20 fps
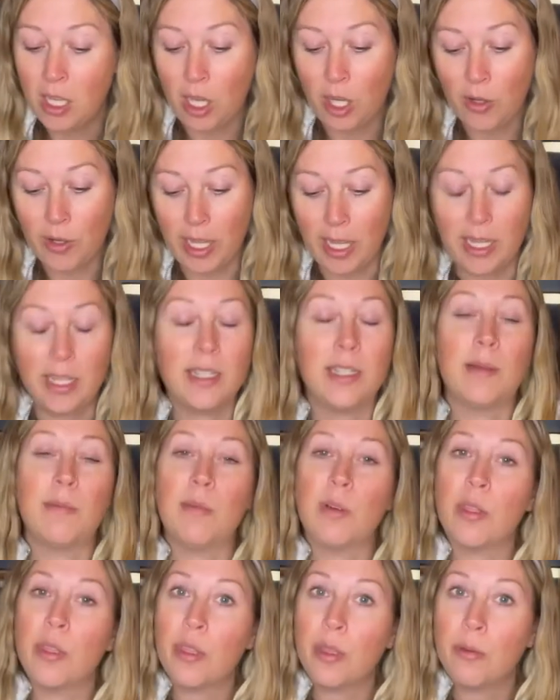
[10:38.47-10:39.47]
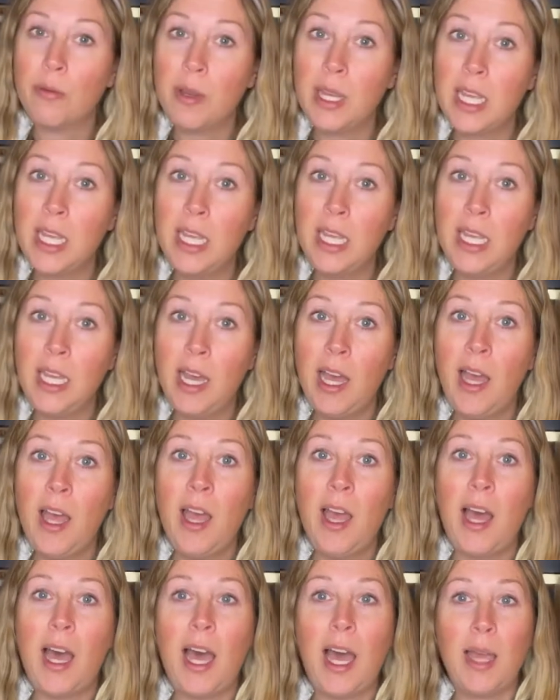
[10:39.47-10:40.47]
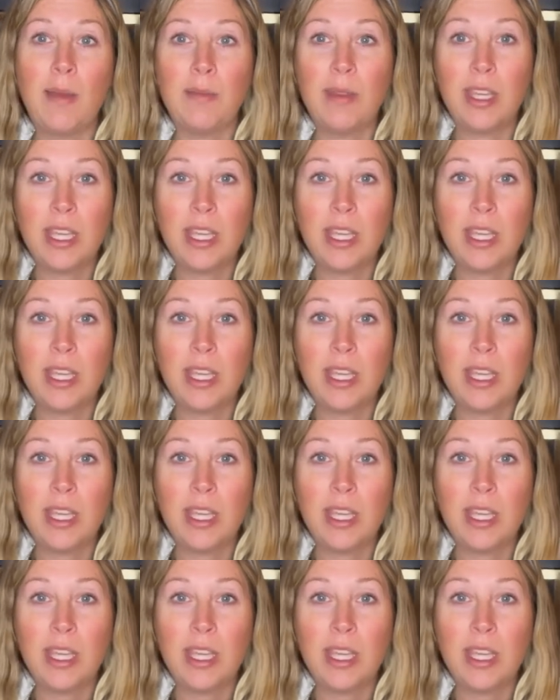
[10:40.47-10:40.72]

Okay, number three, I'm